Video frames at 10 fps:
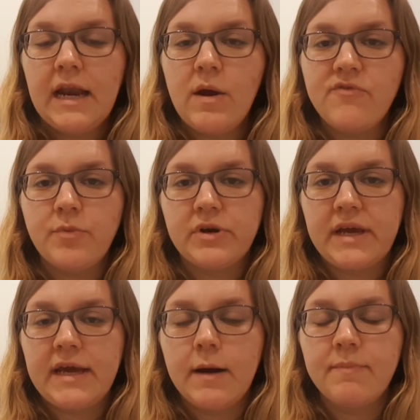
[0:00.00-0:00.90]
Hello
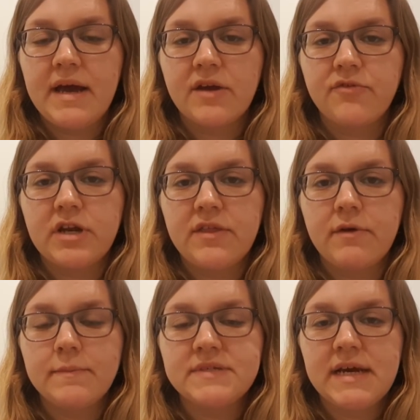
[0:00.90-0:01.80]
everybody, I'm back for
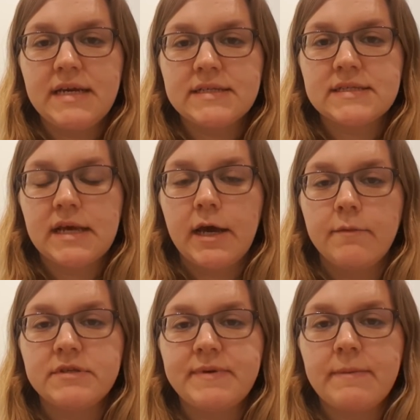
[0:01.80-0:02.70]
another update.
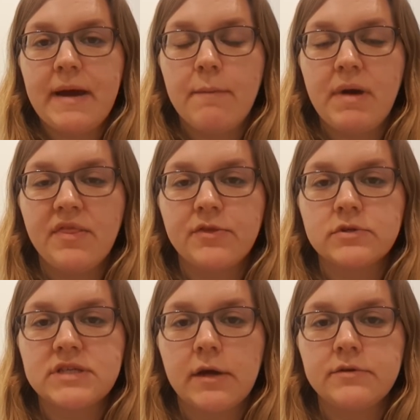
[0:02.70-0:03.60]
It's been about a month
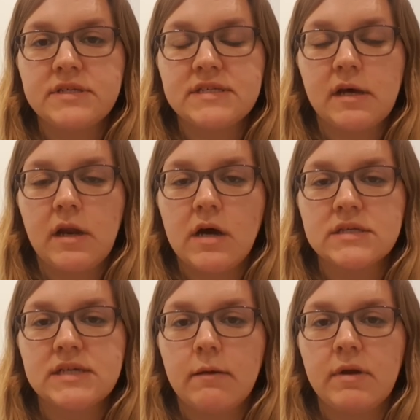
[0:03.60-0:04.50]
or so since I
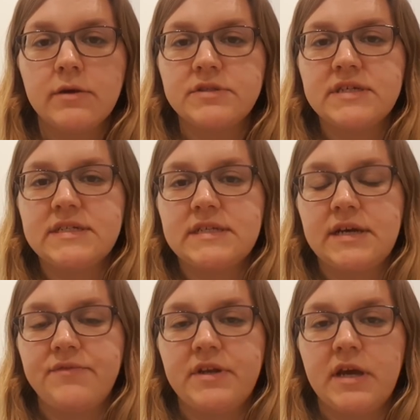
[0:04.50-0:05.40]
last uploaded
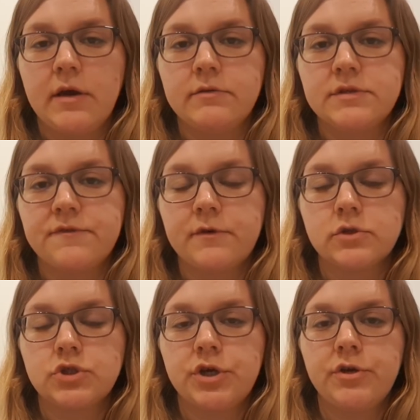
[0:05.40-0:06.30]
a video to
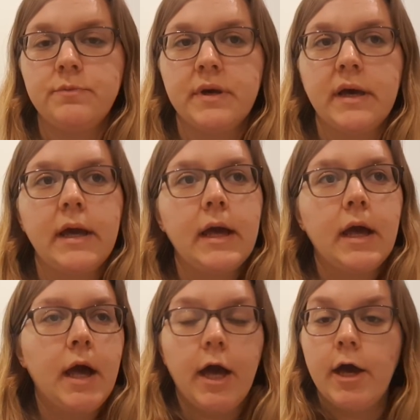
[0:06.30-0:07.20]
Flosstube.
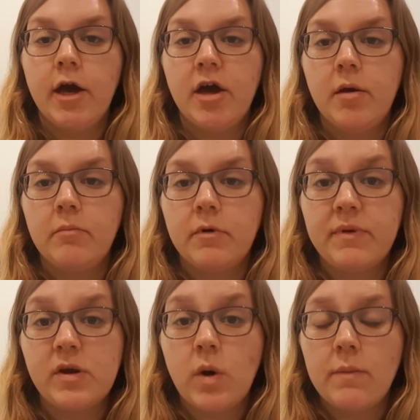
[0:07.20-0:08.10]
I've
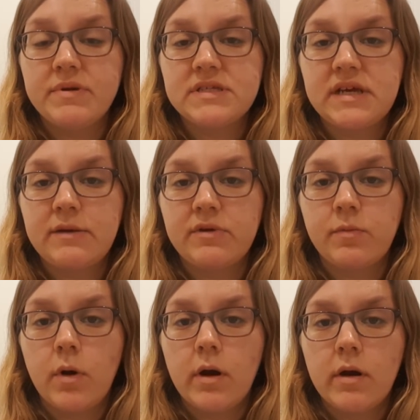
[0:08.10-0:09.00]
been quite busy
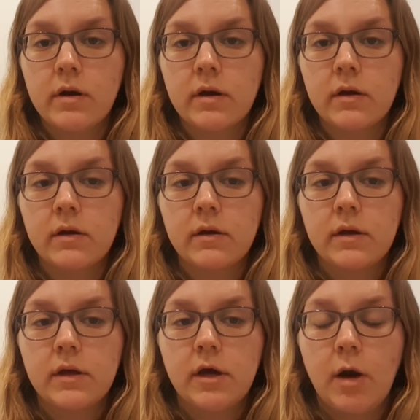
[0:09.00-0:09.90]
with work.
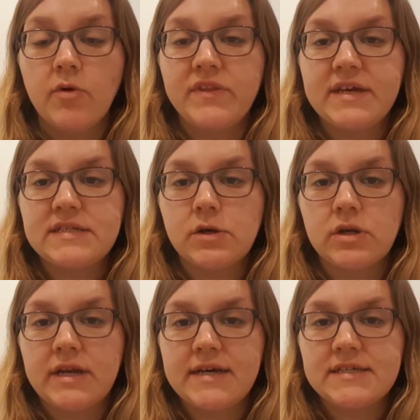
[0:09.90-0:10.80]
I'm on the Easter
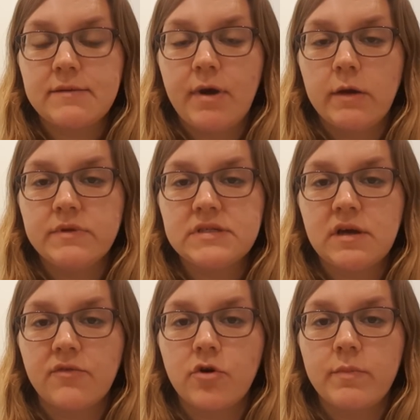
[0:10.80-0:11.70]
holidays at the moment,
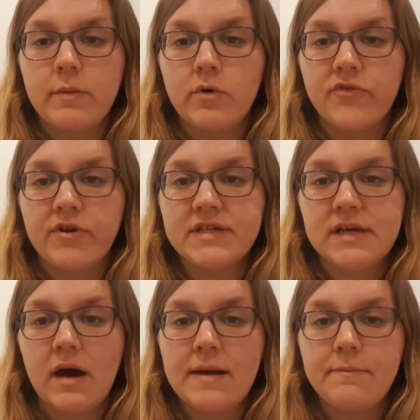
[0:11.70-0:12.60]
so I've got a bit more free
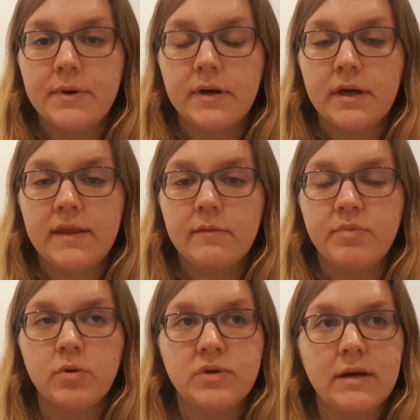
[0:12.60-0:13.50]
time, but in the
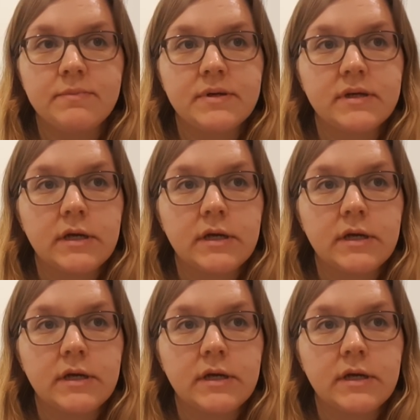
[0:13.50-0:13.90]
build up